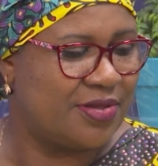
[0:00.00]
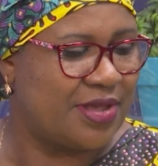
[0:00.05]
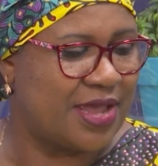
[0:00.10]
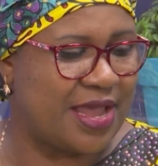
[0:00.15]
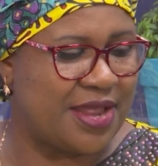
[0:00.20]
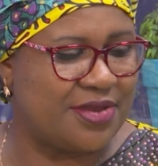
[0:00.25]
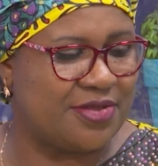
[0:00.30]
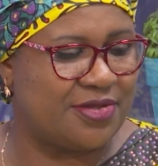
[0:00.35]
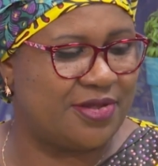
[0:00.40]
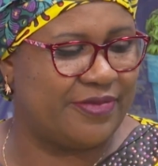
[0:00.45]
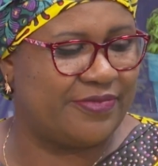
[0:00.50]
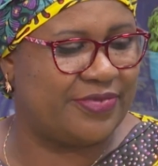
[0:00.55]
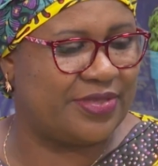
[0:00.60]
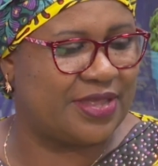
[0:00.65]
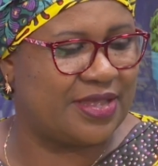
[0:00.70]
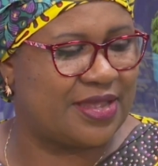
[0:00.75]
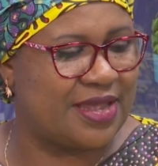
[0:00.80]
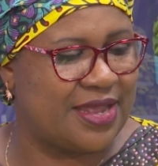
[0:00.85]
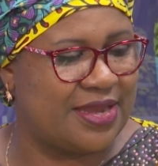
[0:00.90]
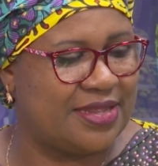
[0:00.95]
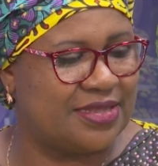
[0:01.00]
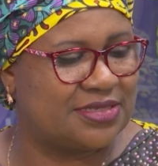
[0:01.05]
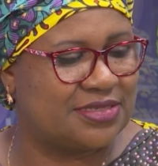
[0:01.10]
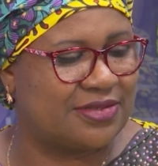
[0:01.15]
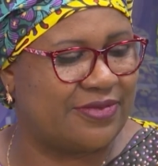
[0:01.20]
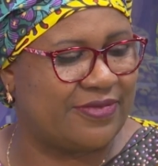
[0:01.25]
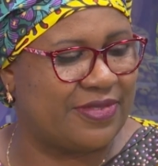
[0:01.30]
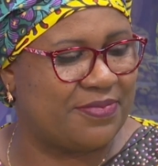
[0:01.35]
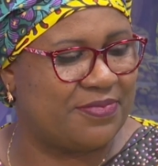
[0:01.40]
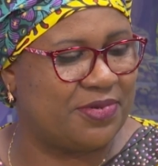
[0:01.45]
any of the headings
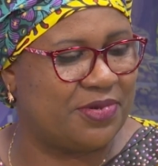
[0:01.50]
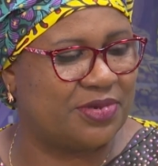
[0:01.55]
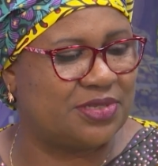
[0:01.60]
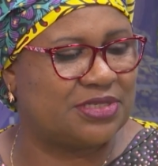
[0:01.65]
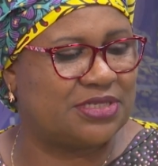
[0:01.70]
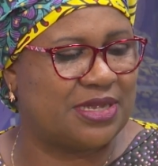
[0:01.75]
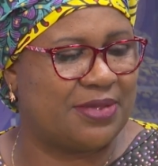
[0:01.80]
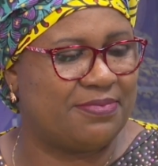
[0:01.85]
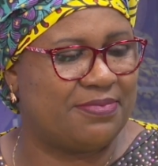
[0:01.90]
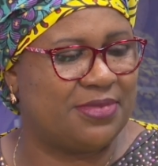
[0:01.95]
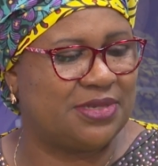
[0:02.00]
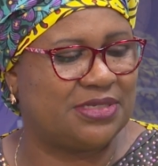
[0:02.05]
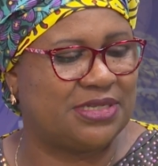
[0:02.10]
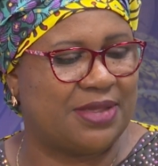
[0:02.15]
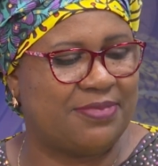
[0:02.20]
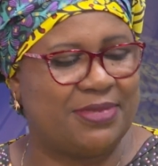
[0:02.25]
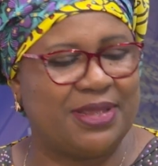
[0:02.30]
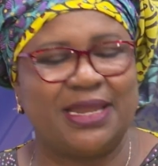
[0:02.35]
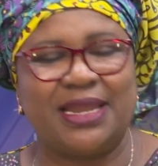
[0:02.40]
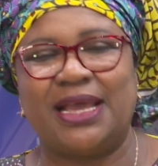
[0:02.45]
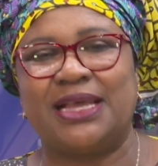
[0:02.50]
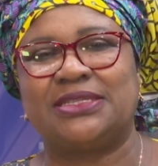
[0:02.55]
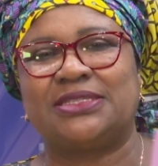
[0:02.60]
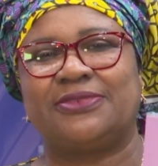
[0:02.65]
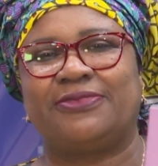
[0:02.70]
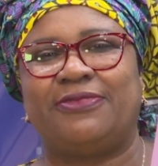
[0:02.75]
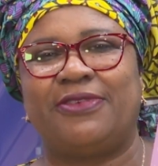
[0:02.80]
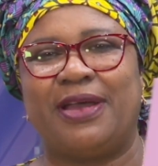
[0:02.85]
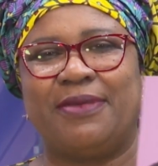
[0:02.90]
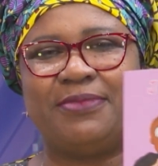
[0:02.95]
of the book, Gemila's
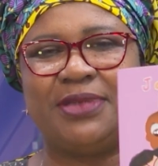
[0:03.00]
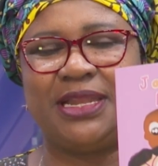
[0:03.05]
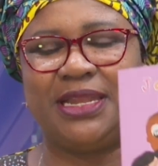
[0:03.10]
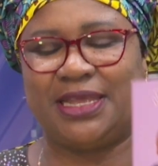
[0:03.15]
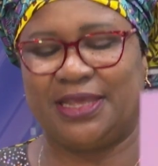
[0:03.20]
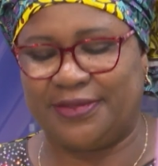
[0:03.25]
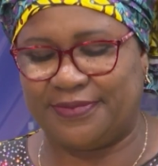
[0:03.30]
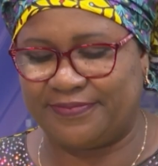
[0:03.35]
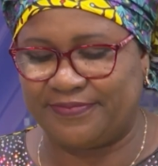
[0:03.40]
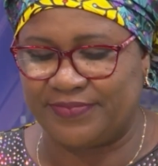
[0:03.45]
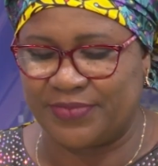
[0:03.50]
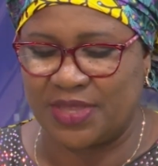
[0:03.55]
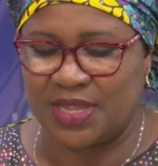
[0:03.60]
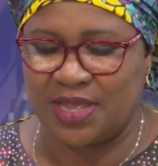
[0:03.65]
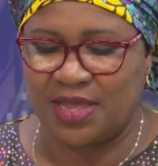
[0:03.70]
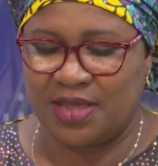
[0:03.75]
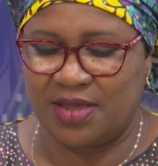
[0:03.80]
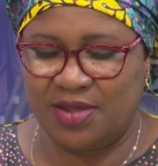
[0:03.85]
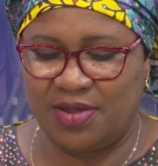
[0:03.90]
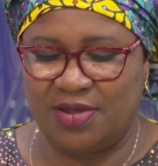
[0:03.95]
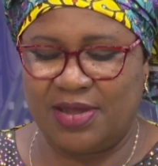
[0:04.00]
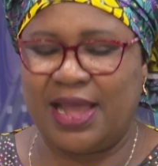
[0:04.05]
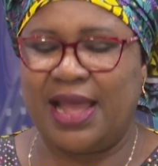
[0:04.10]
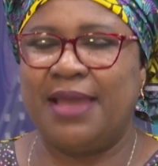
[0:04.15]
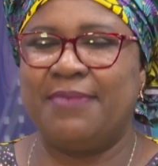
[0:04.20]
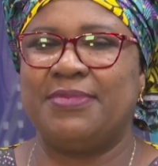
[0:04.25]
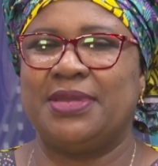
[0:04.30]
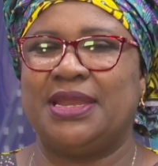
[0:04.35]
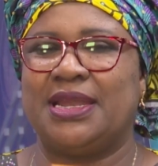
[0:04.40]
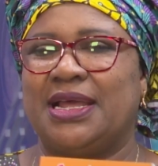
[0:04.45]
Jemila's Family or
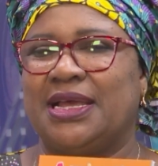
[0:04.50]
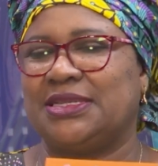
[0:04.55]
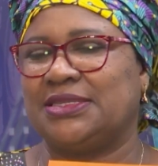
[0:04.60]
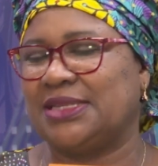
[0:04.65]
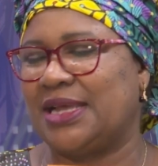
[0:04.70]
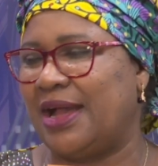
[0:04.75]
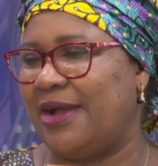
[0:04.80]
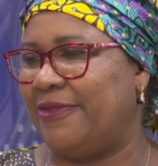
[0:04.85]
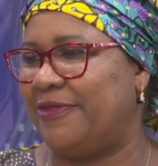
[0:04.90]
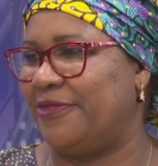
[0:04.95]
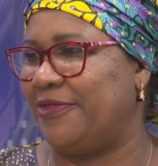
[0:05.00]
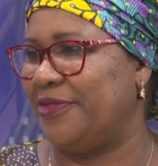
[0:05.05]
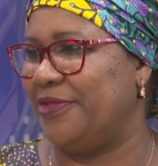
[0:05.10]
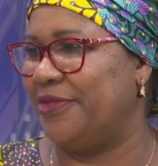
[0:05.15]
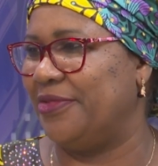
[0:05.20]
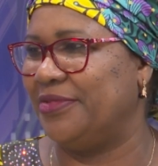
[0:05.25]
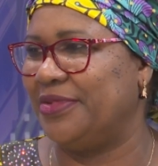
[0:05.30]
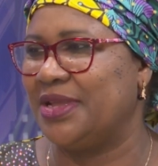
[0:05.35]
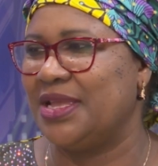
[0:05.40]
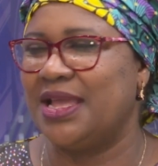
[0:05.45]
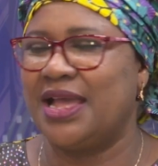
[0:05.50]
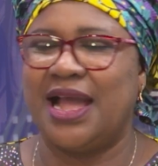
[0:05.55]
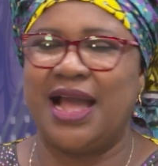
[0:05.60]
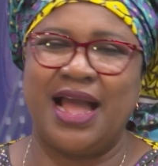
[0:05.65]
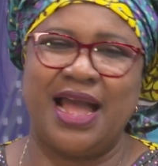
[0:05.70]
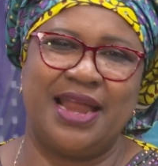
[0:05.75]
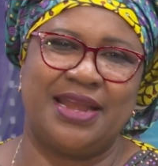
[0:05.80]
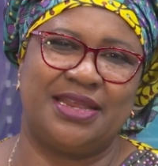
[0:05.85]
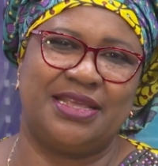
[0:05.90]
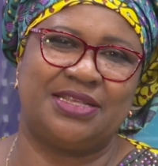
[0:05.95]
Amina's Afro,
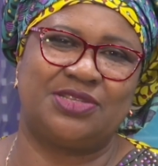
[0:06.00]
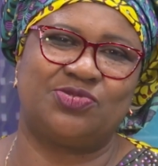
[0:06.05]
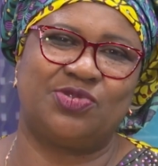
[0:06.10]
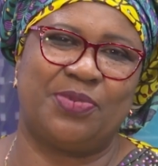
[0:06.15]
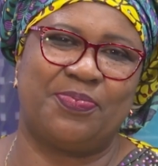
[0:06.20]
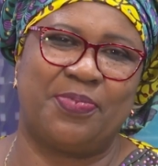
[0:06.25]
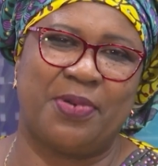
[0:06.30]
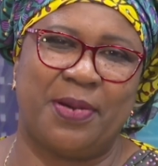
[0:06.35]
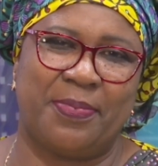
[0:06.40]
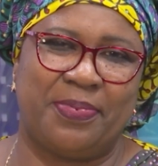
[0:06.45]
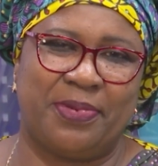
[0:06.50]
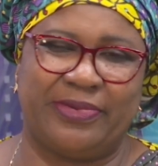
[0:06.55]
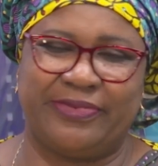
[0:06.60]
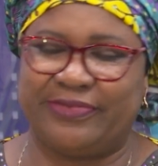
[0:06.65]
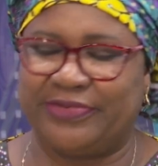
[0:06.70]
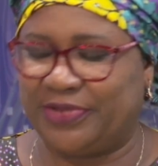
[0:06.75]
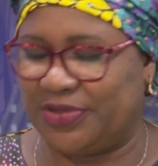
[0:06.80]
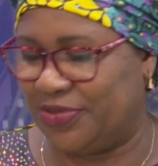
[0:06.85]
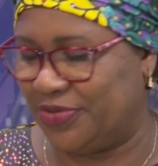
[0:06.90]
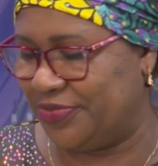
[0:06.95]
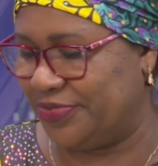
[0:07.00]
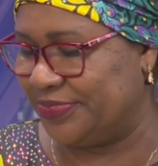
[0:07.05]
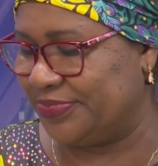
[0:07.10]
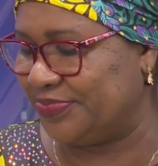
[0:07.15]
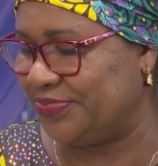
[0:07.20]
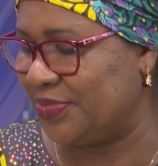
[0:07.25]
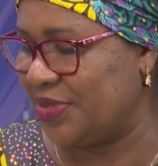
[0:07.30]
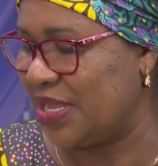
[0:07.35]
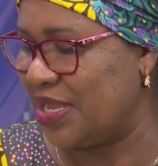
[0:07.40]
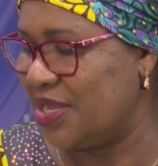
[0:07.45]
and it will pop up for you.
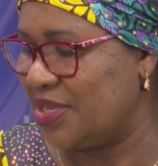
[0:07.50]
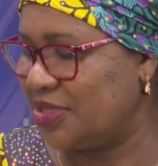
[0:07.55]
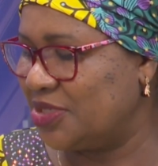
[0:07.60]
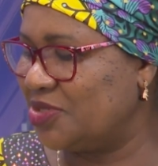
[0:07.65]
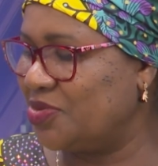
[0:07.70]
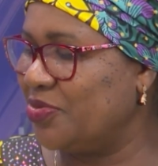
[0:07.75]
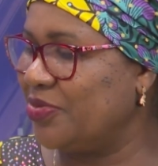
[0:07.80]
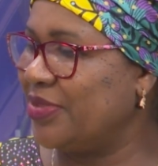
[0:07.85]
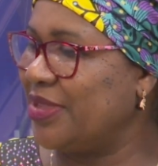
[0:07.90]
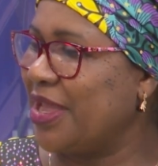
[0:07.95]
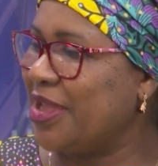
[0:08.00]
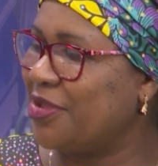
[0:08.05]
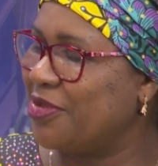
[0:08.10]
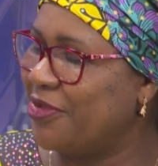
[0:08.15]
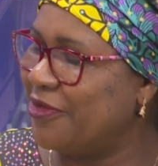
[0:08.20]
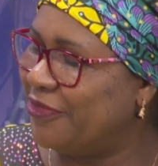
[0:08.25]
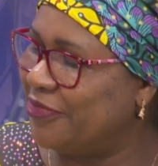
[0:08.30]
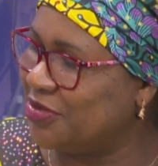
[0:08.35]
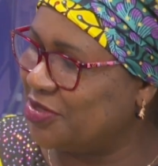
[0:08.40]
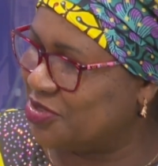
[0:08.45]
So thank you for